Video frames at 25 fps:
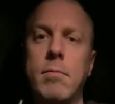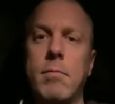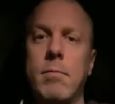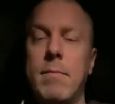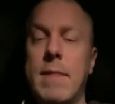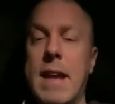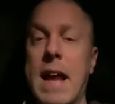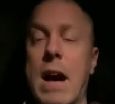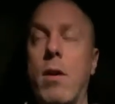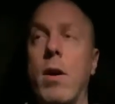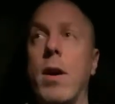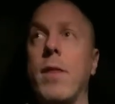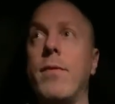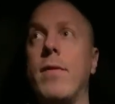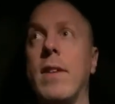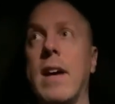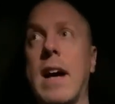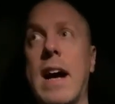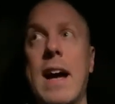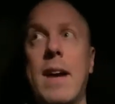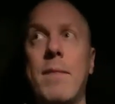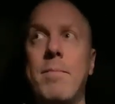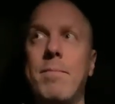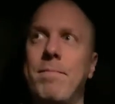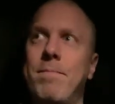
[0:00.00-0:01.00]
Now I've
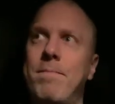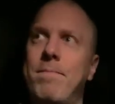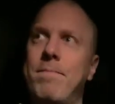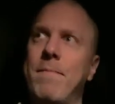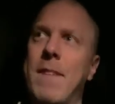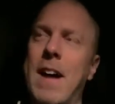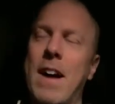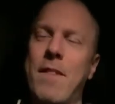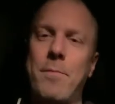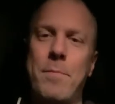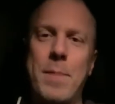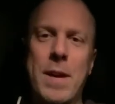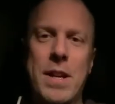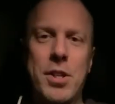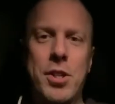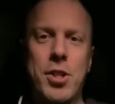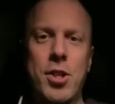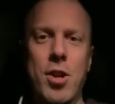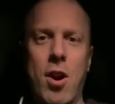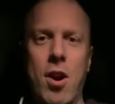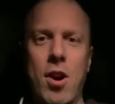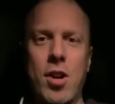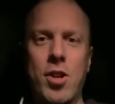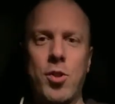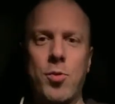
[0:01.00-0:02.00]
I'm I've been
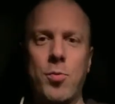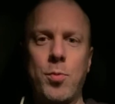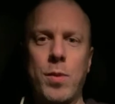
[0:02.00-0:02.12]
charged